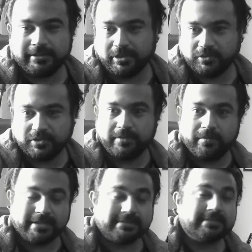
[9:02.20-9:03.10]
you should
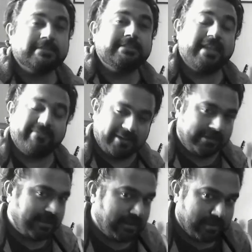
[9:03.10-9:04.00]
invest definitely
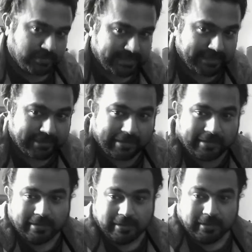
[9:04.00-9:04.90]
in an acoustic guitar
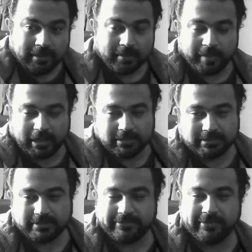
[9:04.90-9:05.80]

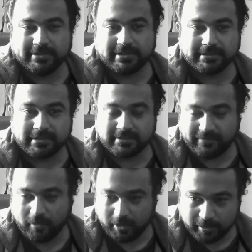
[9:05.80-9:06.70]
because first is it's
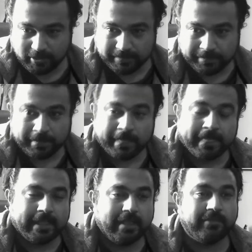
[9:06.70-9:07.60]
affordable.
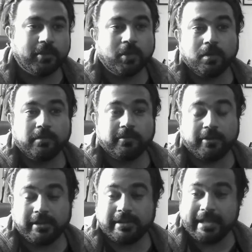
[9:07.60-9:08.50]
If you go
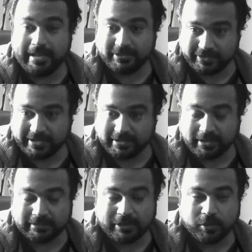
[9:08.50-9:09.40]
for an electric
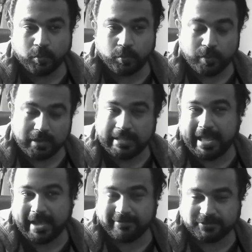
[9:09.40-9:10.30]
guitar, then you will
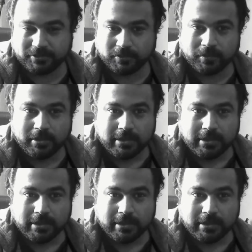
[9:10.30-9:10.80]
have to